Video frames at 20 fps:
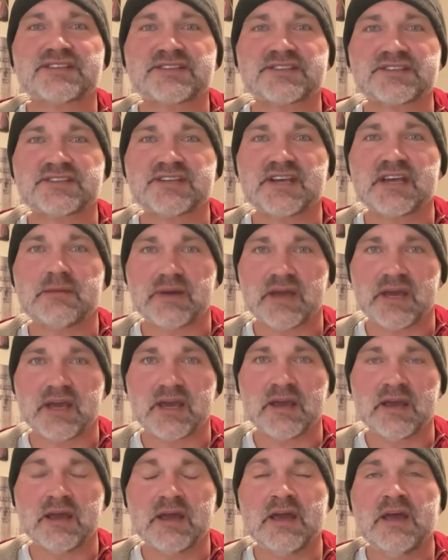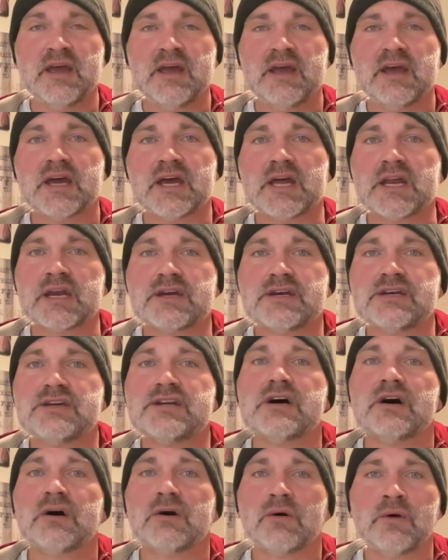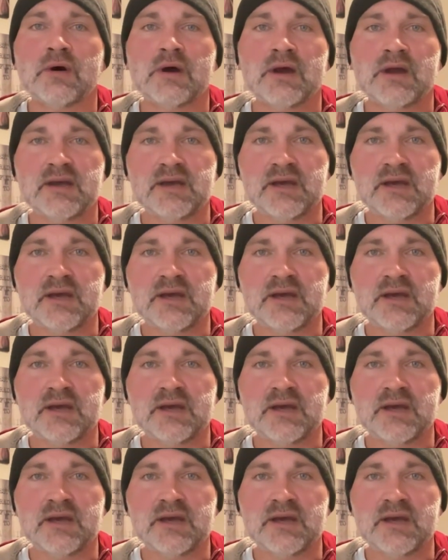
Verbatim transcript: see me and know